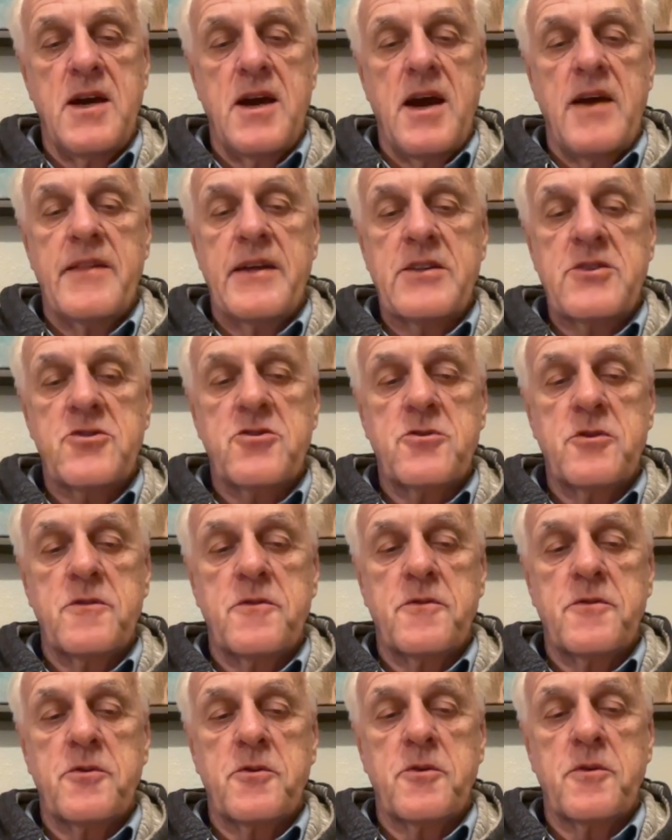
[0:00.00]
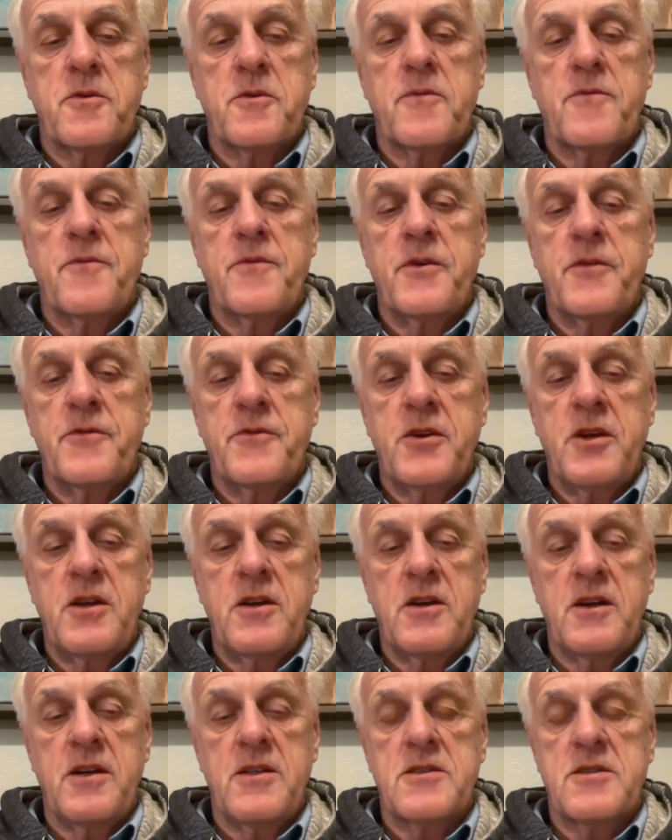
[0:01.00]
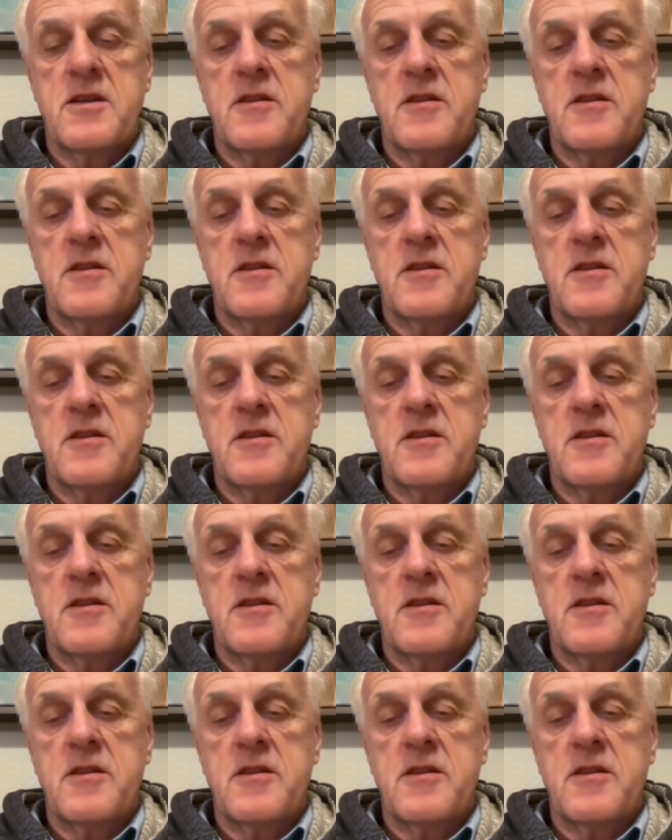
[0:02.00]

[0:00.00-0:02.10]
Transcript: and that's good for 15 nights.